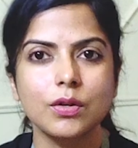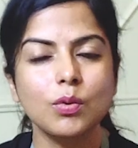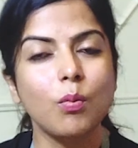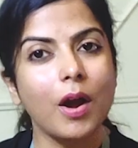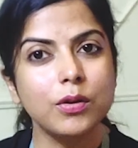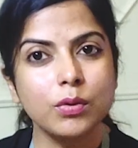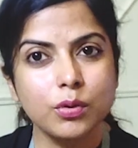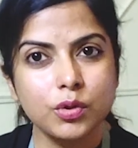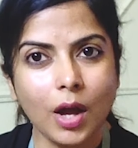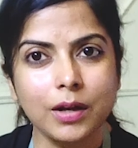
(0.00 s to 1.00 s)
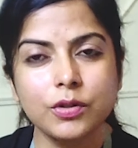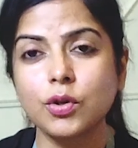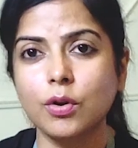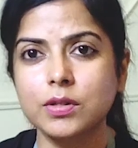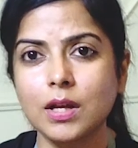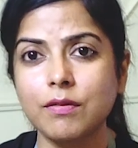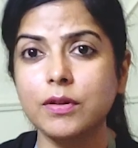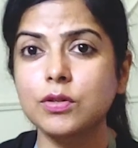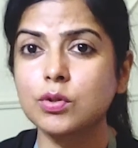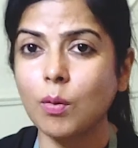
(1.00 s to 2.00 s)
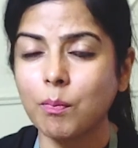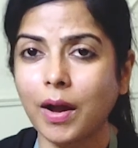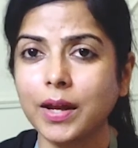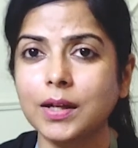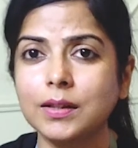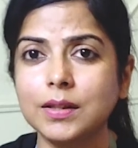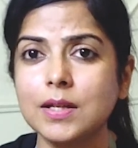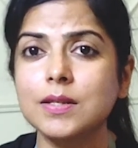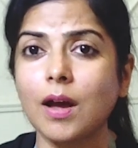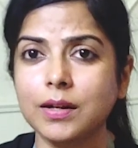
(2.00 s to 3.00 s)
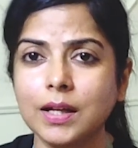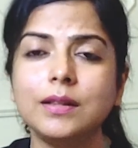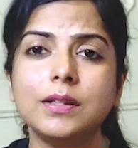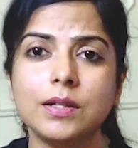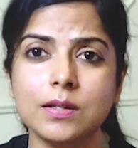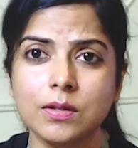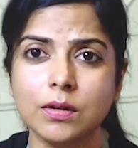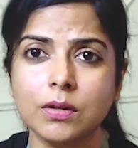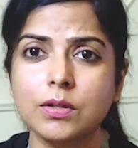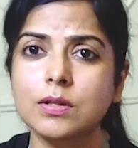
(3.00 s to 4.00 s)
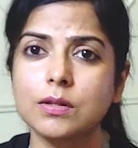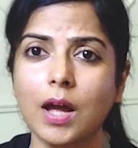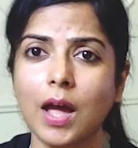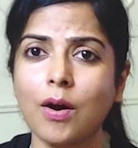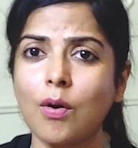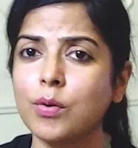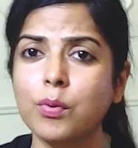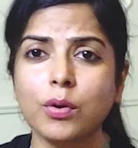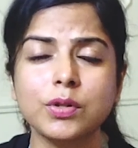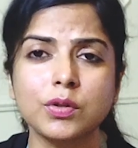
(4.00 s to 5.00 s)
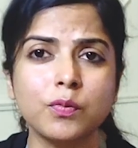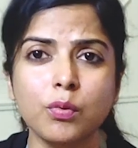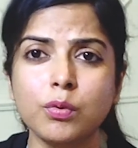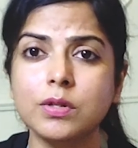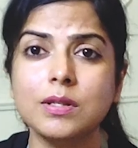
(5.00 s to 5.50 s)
So why don't you challenge yourself and stop buying these unhealthy desserts or processed foods,